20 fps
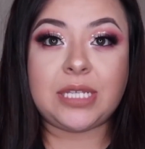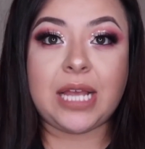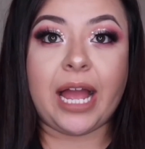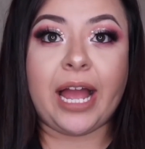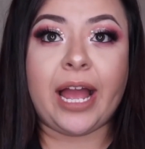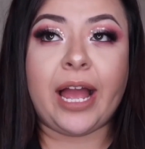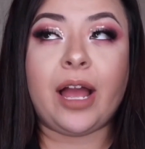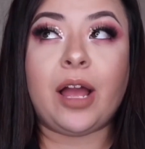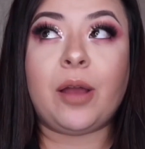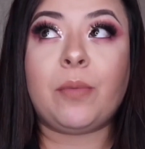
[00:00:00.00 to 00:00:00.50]

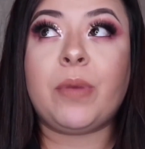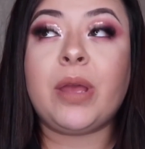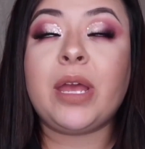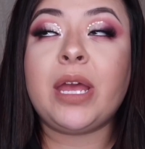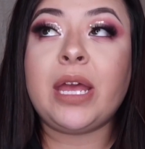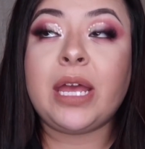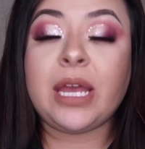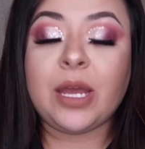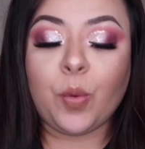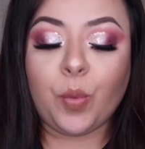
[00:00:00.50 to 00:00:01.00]
Um,
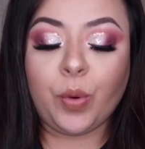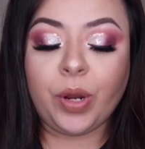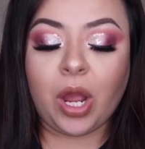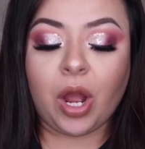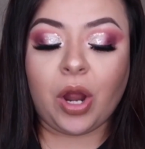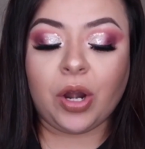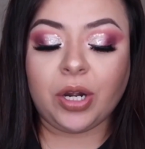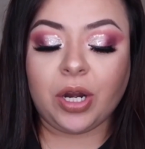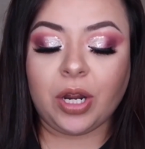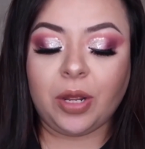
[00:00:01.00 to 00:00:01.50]
we
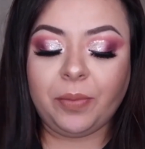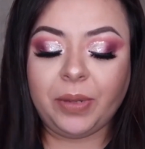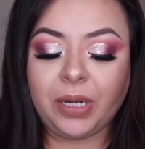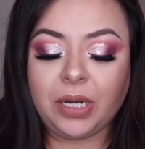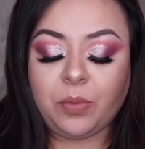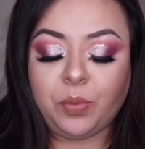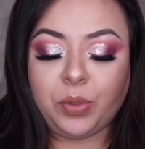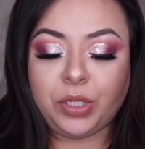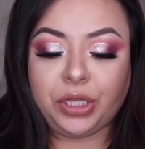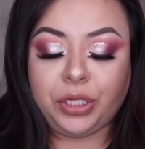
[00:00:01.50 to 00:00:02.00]
are coming
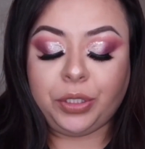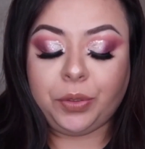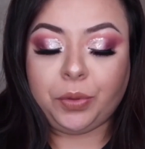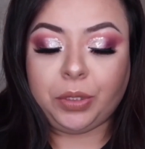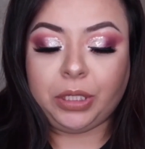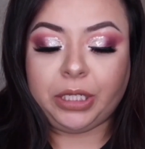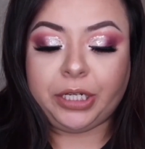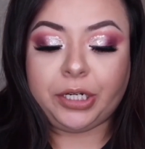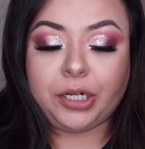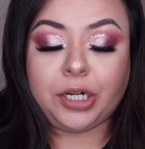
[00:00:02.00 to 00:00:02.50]
up with new
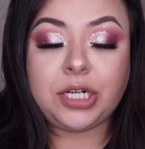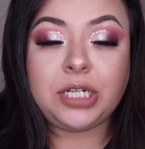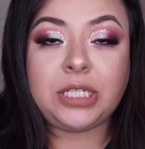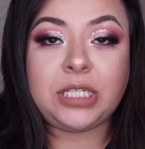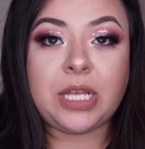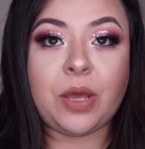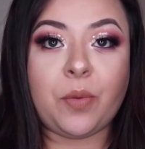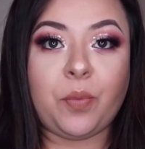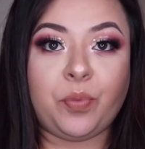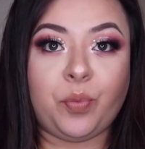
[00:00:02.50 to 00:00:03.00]
glitters,
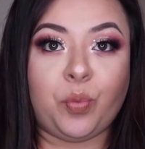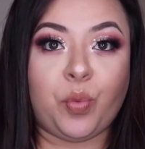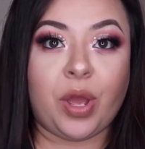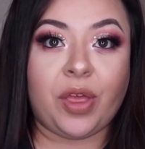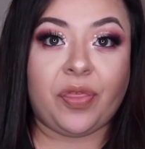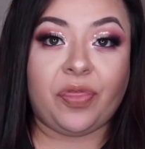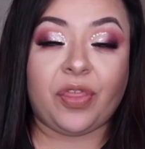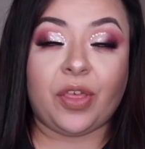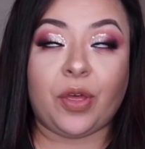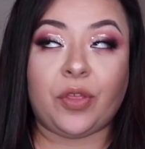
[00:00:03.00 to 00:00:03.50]

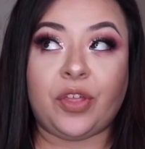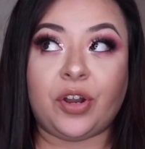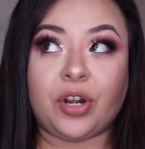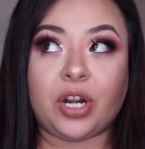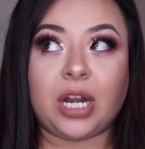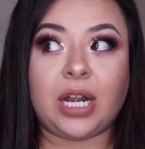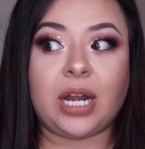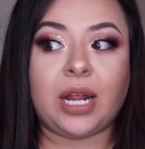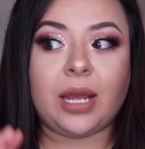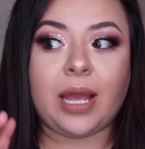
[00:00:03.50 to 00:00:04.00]
but they're
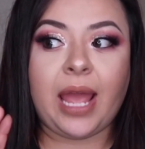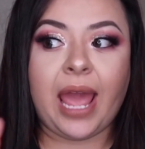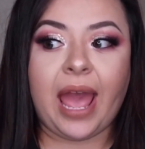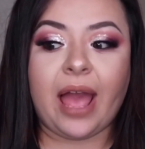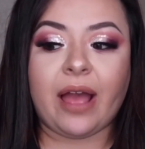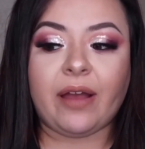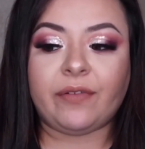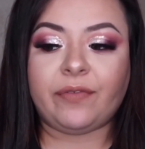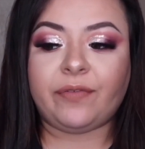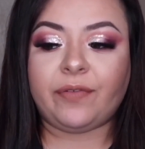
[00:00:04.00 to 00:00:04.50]
gonna
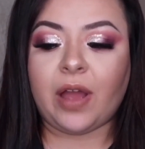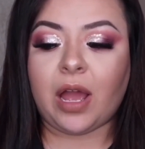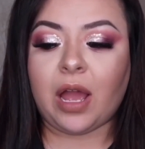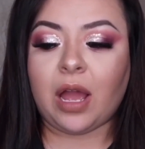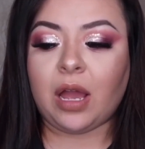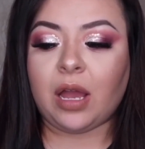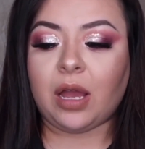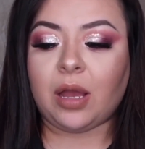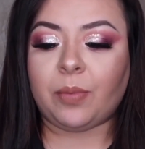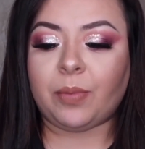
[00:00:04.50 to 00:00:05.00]
have
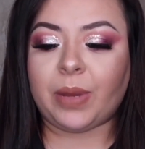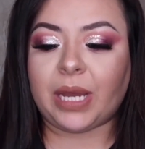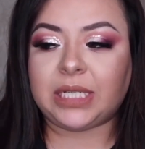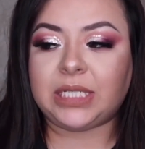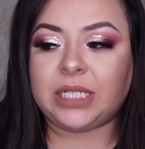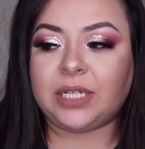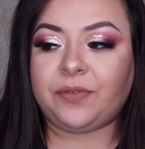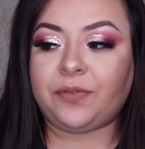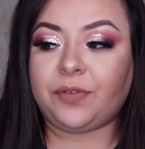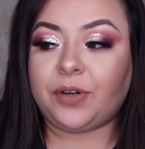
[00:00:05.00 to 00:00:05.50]
um, a
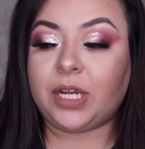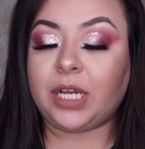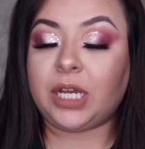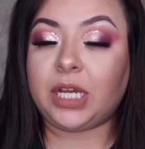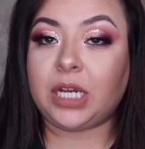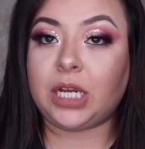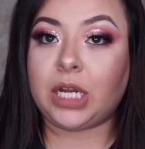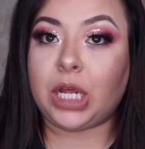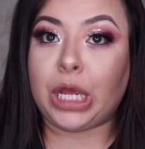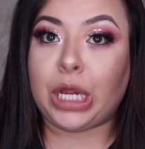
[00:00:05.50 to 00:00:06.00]

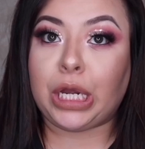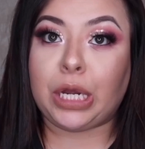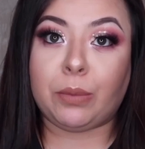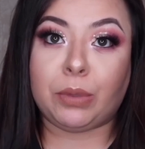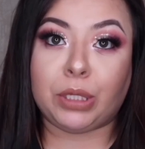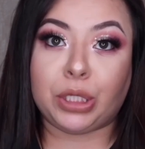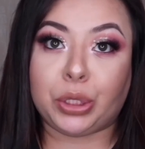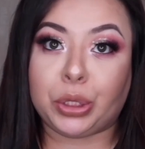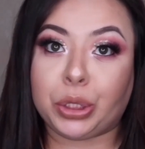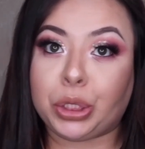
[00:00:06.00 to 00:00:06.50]
different, and I'm a
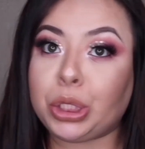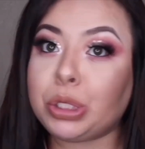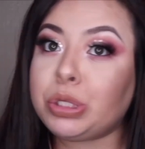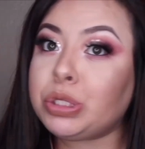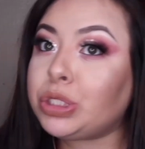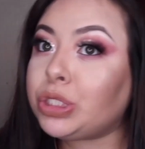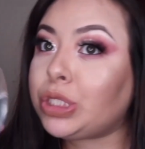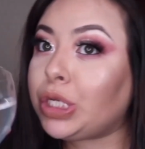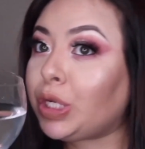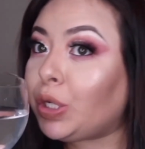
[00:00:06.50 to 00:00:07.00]
little
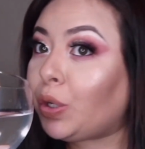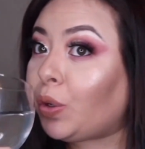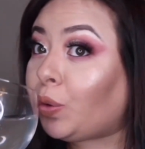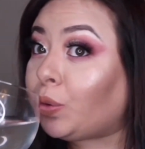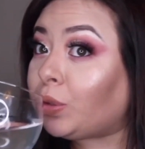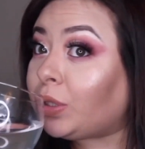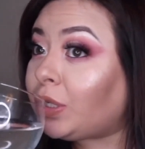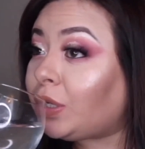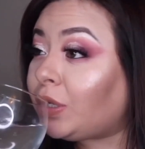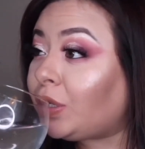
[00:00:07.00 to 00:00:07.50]
thirsty,
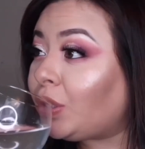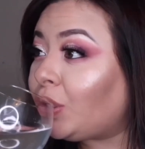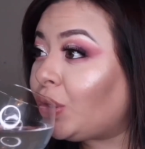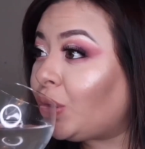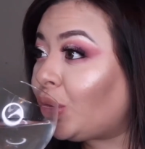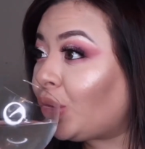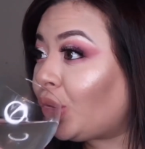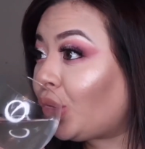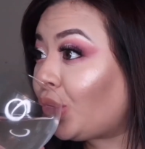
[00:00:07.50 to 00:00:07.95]
hold on.